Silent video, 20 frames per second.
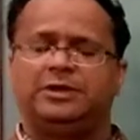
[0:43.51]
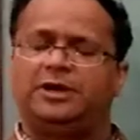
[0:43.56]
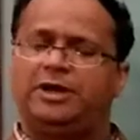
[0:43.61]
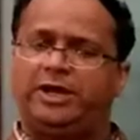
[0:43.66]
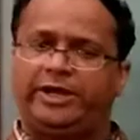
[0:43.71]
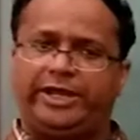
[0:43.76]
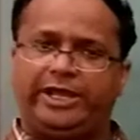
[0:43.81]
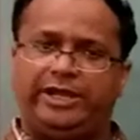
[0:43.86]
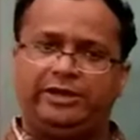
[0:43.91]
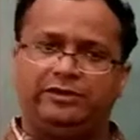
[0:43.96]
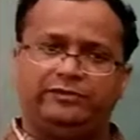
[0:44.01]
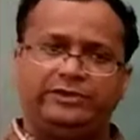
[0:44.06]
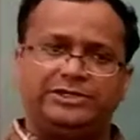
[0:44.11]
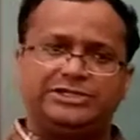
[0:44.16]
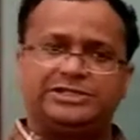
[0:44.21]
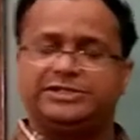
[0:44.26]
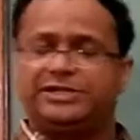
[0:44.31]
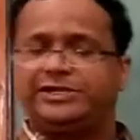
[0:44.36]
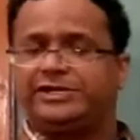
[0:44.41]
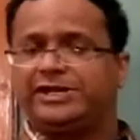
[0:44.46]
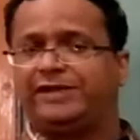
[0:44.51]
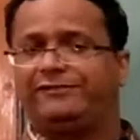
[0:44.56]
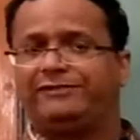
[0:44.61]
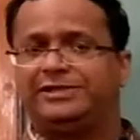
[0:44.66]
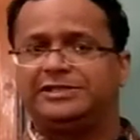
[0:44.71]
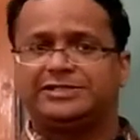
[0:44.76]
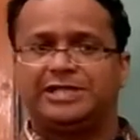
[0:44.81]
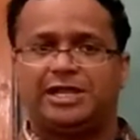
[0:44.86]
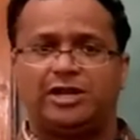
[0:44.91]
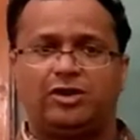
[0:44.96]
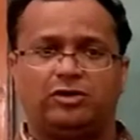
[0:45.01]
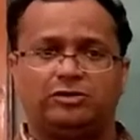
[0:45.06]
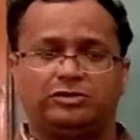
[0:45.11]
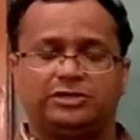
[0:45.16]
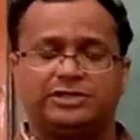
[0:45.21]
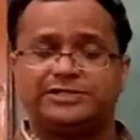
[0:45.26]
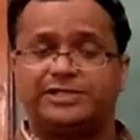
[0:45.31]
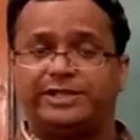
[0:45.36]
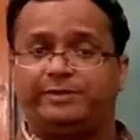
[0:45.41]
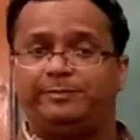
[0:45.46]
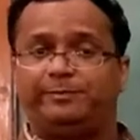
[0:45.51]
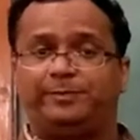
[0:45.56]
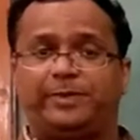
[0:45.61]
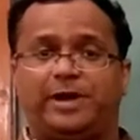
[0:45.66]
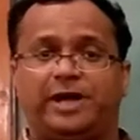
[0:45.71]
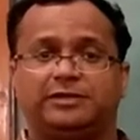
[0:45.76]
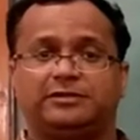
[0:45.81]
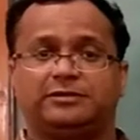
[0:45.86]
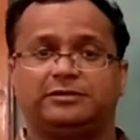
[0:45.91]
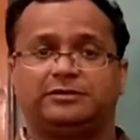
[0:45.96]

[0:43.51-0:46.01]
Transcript: again which is the travels along the same path,